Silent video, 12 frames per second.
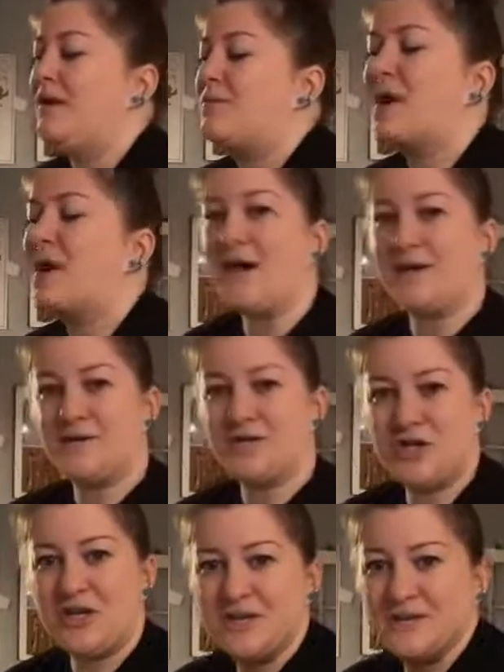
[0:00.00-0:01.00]
ricotta
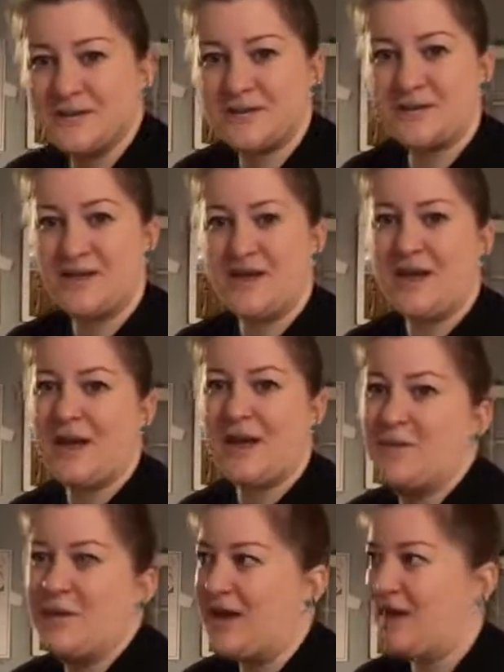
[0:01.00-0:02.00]
cheese,
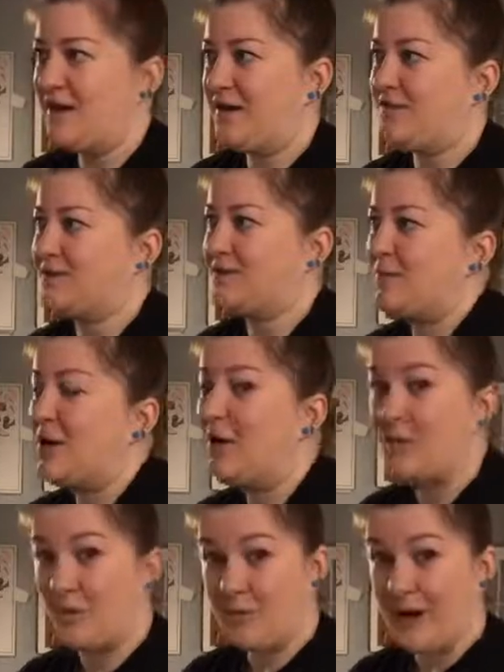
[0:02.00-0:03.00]
and we added some
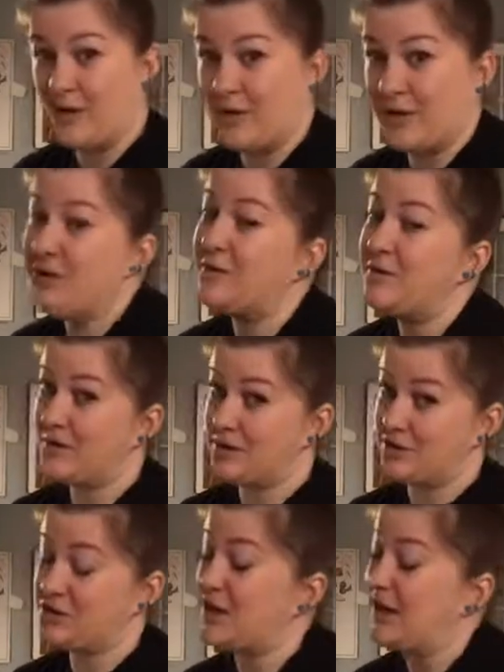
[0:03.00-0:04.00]
cocoa powder,
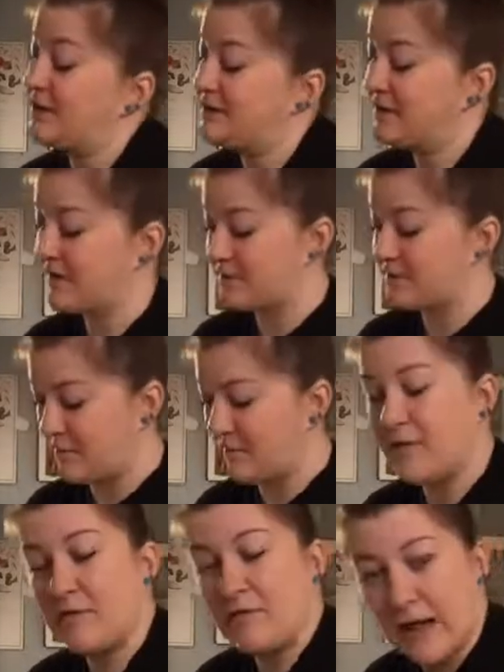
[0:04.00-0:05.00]
which acted as some
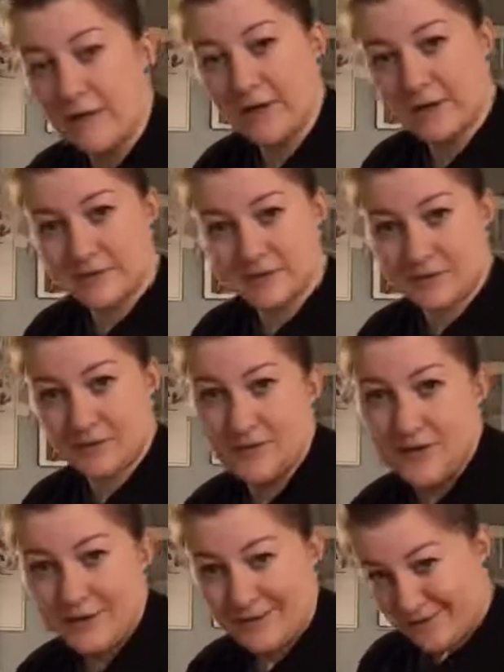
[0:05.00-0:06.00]
of the flour. So
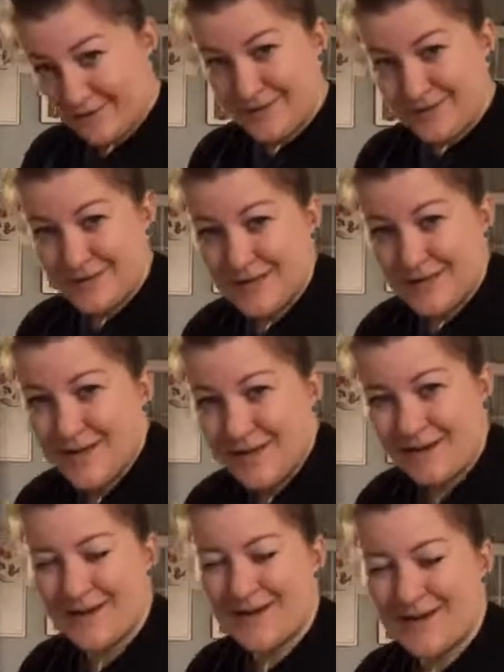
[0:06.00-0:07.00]
take that
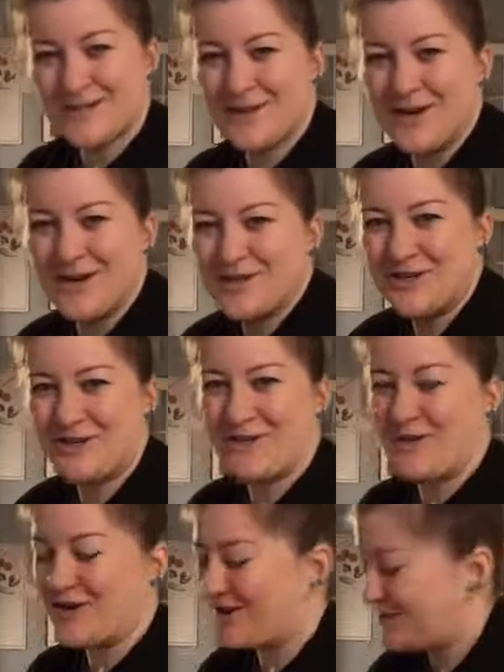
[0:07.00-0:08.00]
in consideration if
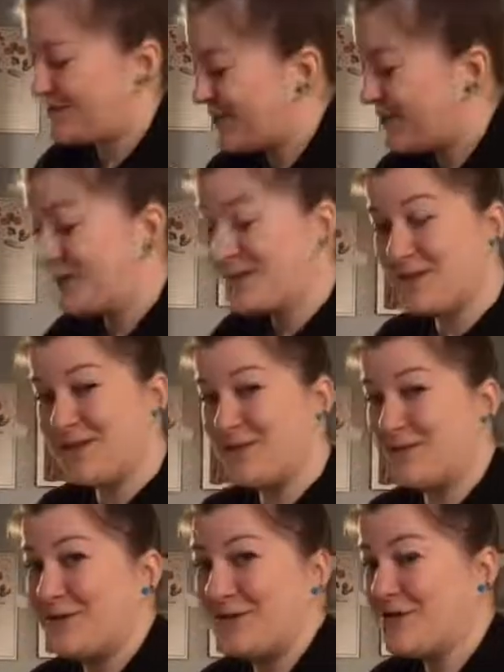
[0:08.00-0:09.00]
you're going to
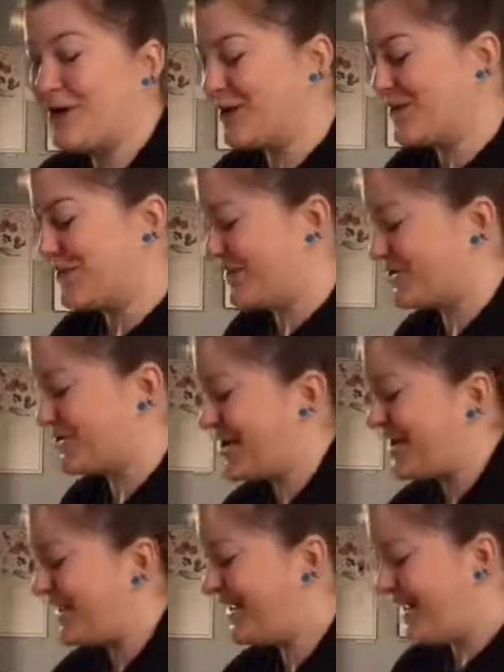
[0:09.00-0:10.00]
give the chocolate one a
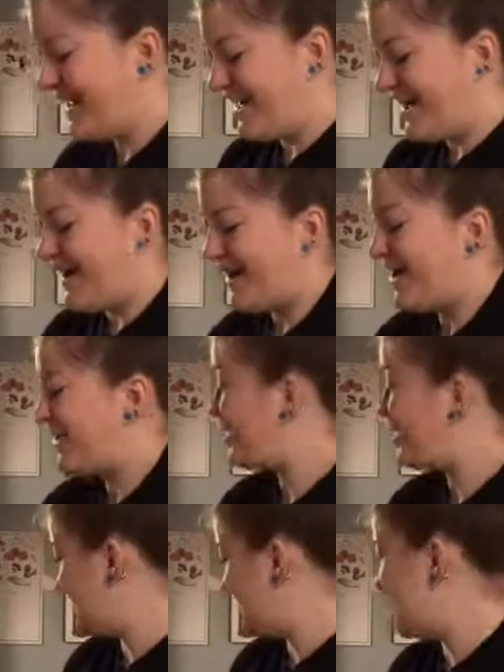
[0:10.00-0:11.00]
try.
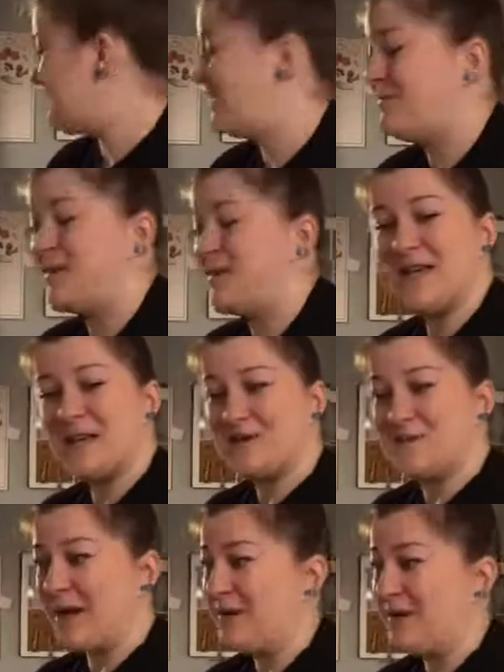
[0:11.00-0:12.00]
Cooked it the same
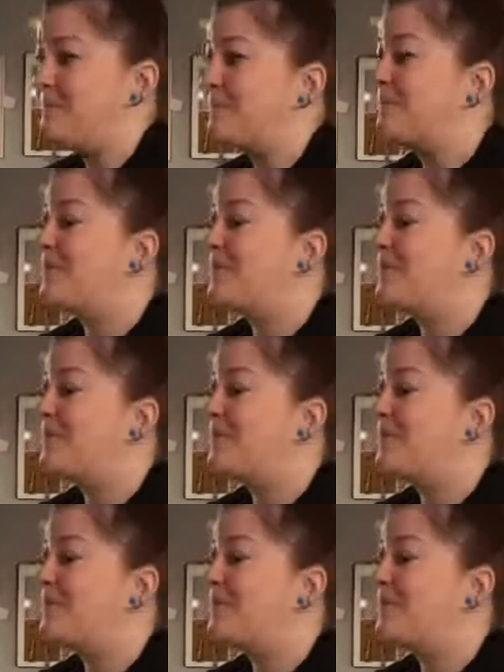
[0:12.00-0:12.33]
exact way.